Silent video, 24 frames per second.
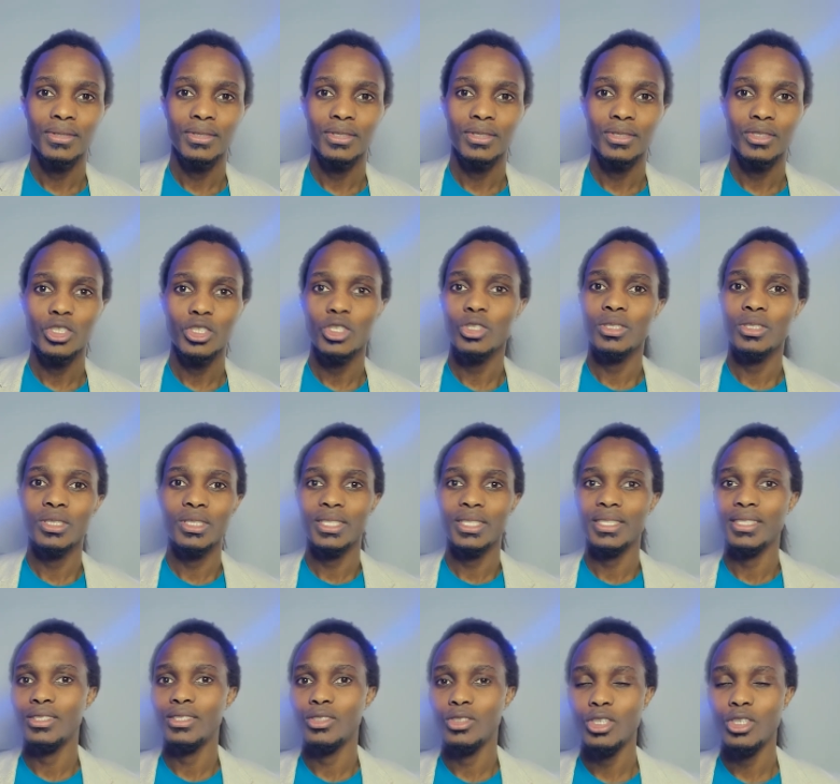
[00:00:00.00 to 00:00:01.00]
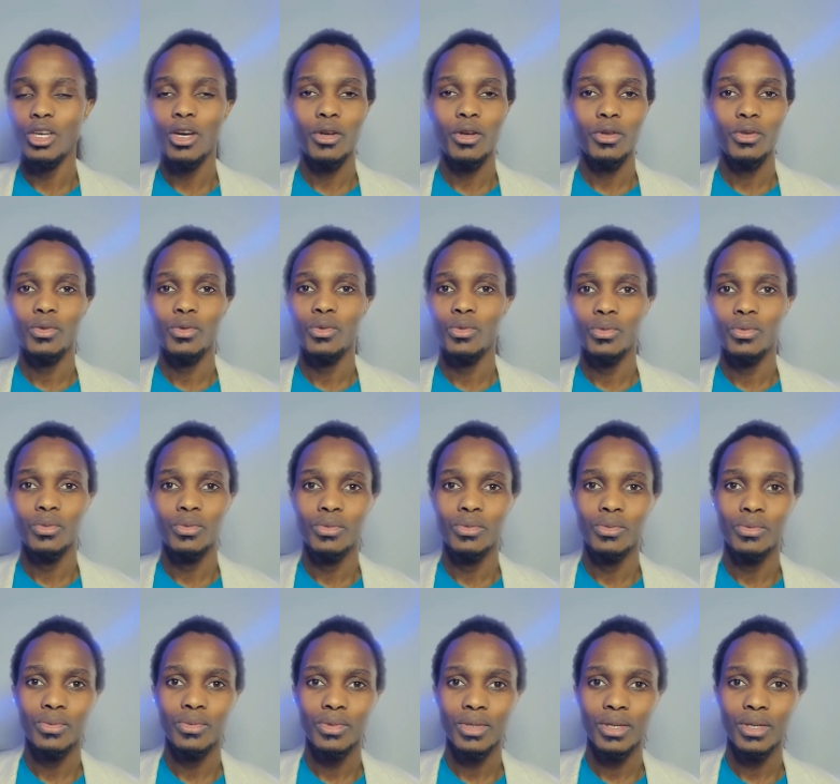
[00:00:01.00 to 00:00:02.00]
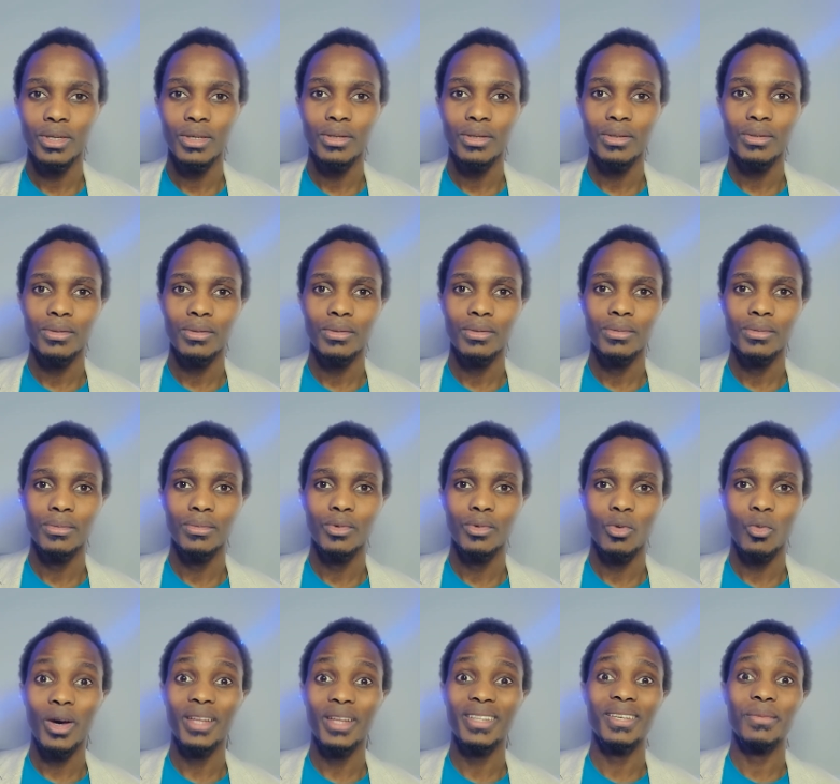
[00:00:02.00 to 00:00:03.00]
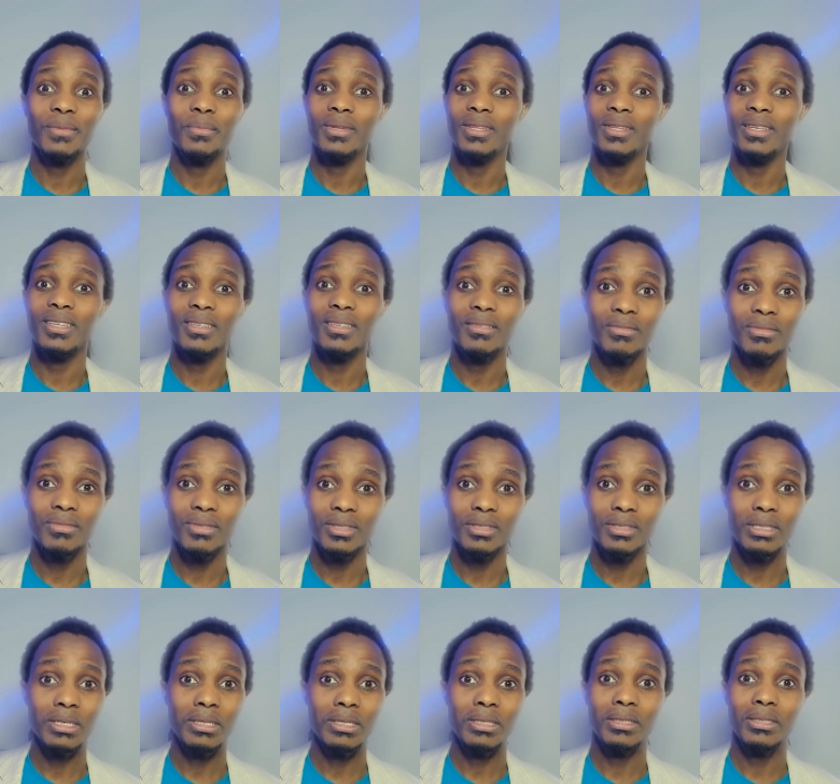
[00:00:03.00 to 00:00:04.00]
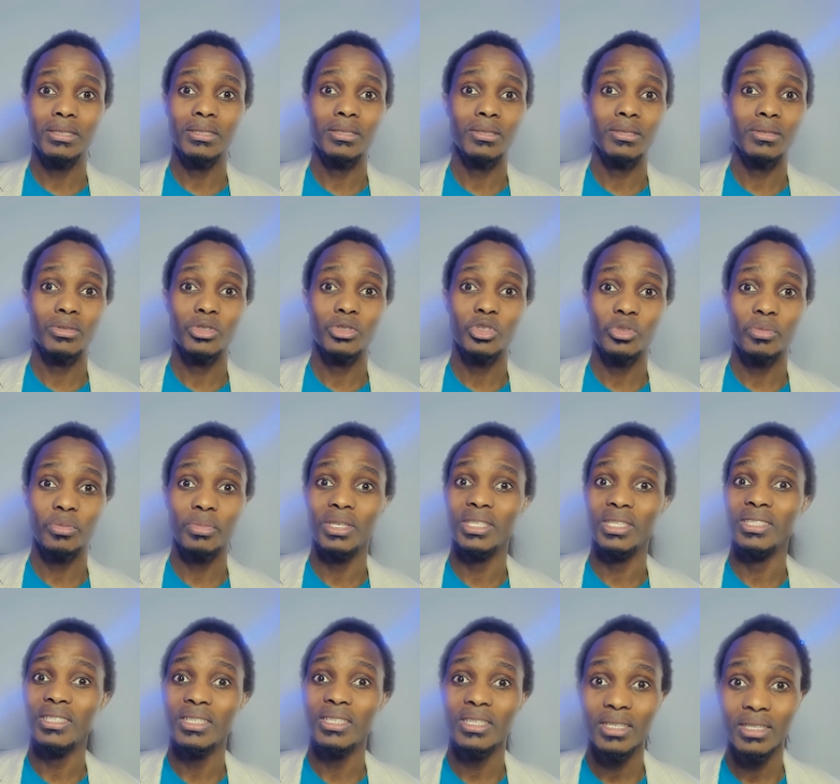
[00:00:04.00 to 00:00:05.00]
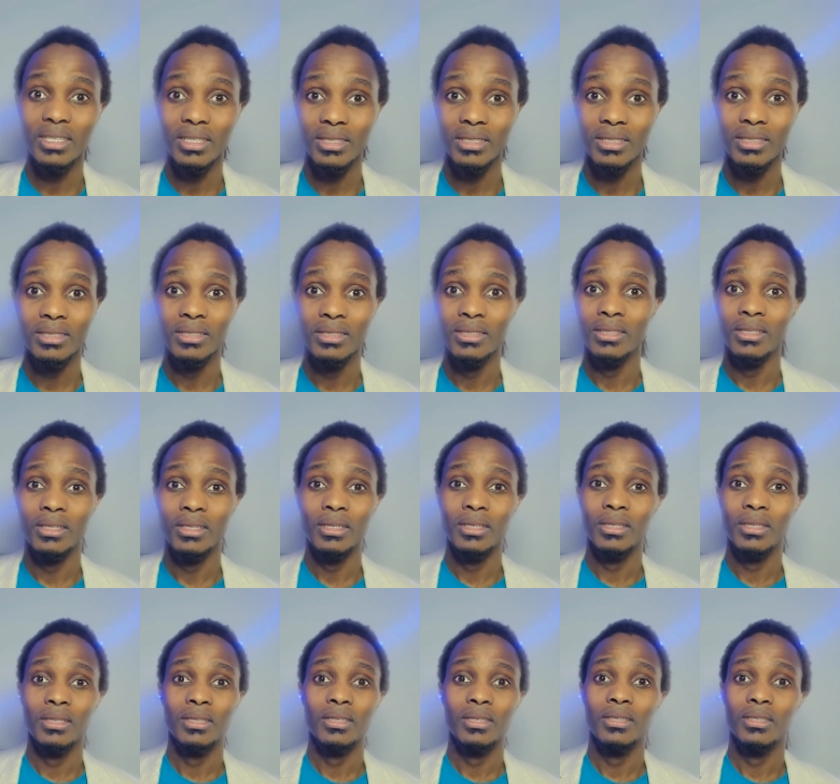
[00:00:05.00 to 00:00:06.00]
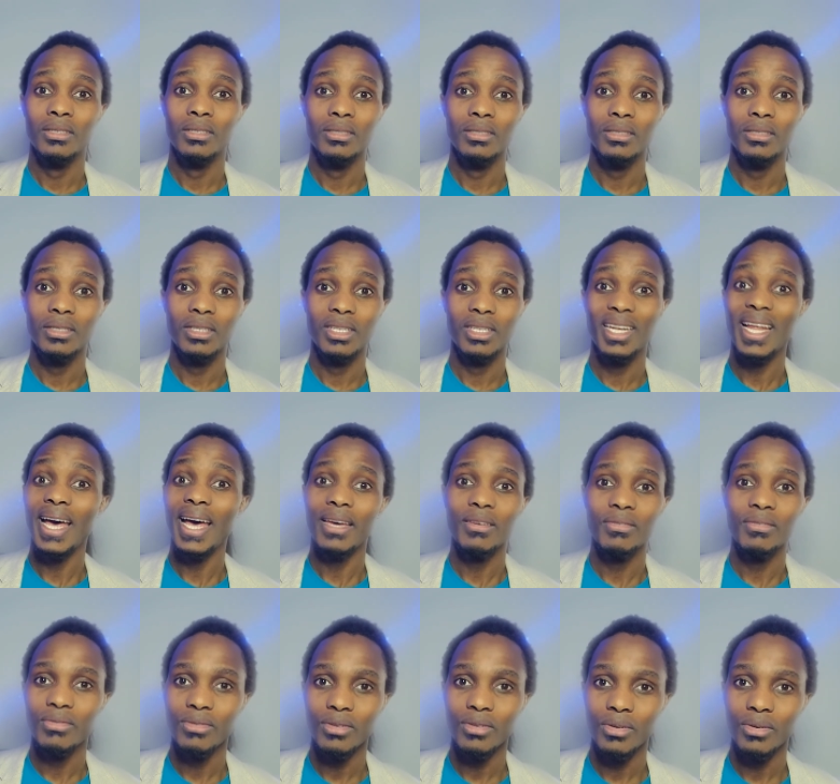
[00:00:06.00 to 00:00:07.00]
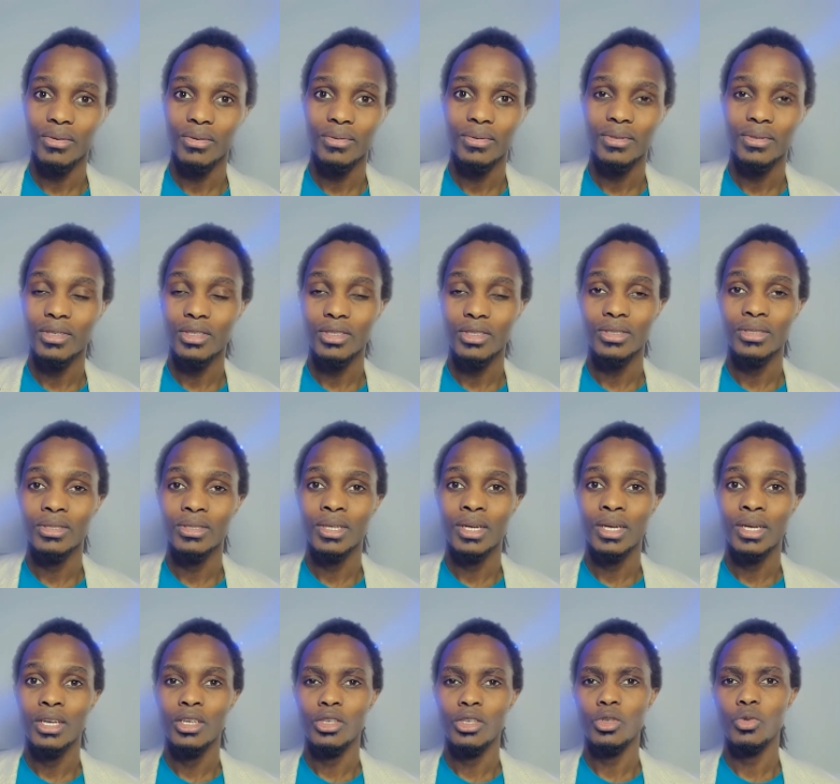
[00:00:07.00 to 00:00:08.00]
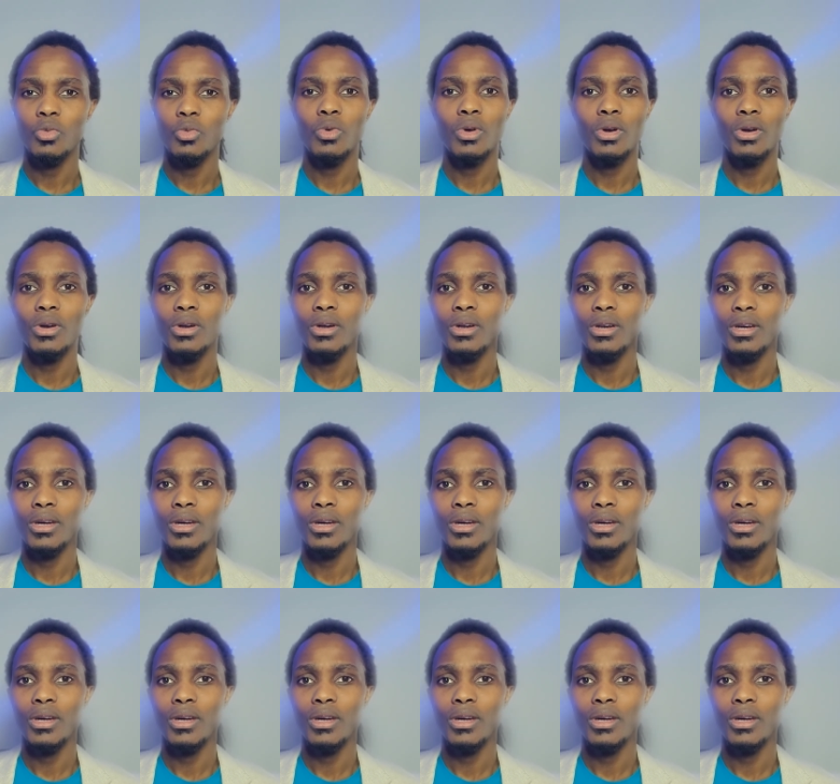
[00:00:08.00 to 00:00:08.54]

journalists to tell you what they believe should be done in life. Because you are